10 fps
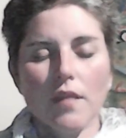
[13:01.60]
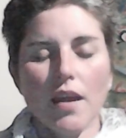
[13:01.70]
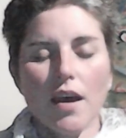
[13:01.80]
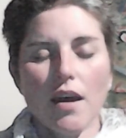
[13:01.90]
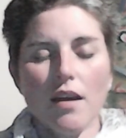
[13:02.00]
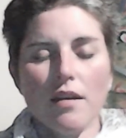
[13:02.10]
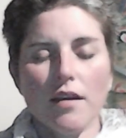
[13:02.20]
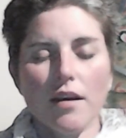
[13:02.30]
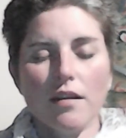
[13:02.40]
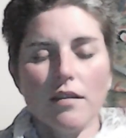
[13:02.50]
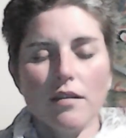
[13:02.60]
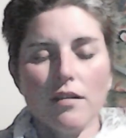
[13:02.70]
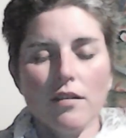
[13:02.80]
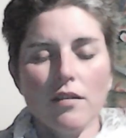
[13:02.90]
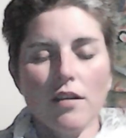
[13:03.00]
and out.
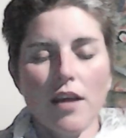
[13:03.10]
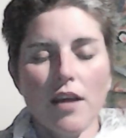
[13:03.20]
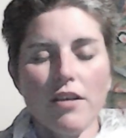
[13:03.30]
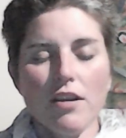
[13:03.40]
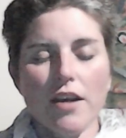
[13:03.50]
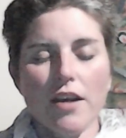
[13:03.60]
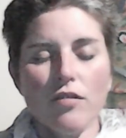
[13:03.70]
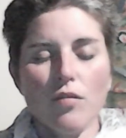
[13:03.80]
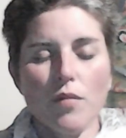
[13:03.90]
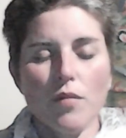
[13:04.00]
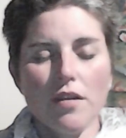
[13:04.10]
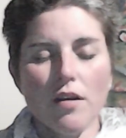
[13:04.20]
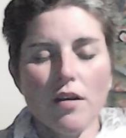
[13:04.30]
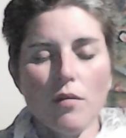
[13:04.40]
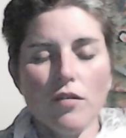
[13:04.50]
Just allowing your natural breath. I
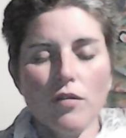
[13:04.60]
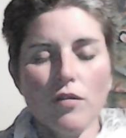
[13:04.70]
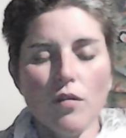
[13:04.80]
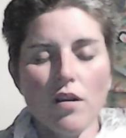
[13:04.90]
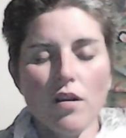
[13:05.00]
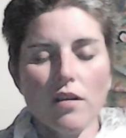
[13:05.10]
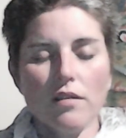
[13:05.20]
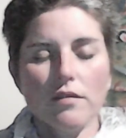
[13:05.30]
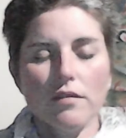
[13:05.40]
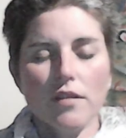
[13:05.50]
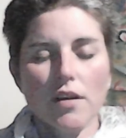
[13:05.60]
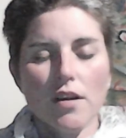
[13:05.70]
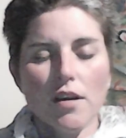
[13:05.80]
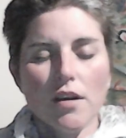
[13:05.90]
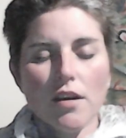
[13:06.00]
won't talk.
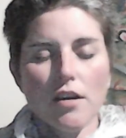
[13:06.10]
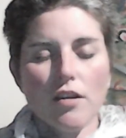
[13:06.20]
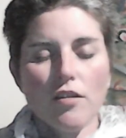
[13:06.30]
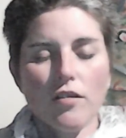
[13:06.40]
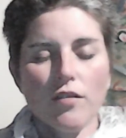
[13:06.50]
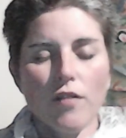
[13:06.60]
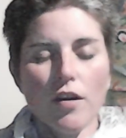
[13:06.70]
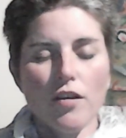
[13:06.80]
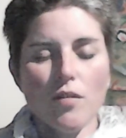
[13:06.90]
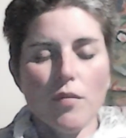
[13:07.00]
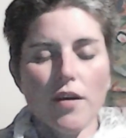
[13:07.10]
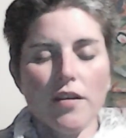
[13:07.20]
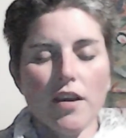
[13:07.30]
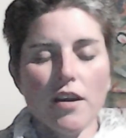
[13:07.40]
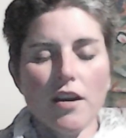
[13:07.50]
You just follow your breath
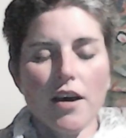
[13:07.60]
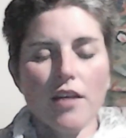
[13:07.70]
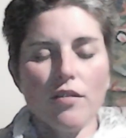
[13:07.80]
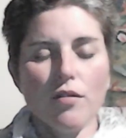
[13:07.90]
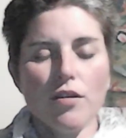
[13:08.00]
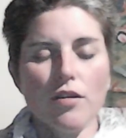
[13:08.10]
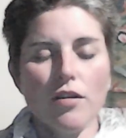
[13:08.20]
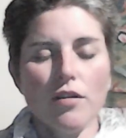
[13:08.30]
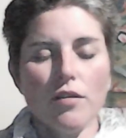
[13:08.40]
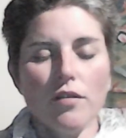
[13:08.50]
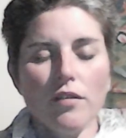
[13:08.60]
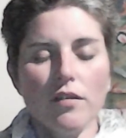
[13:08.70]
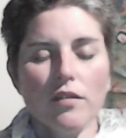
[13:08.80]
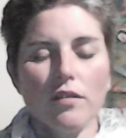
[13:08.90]
in and out through your nose.